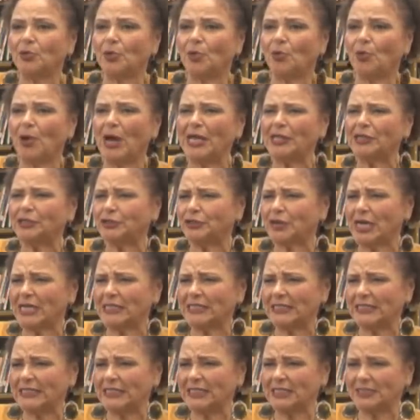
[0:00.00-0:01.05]
why are you trying
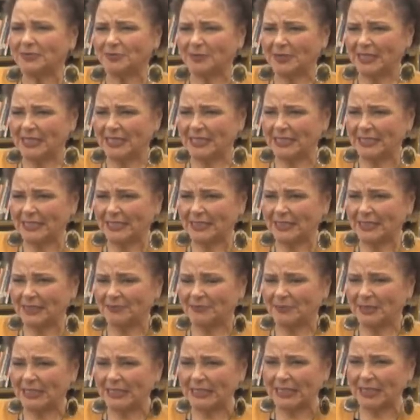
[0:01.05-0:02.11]
to teach me this,
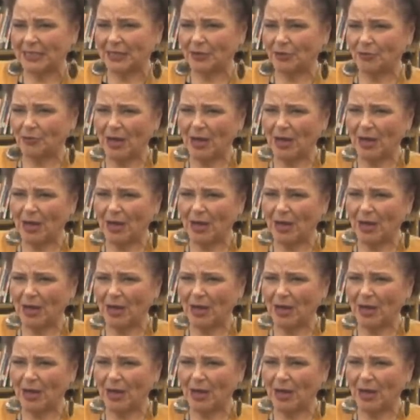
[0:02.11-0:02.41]
Miss L?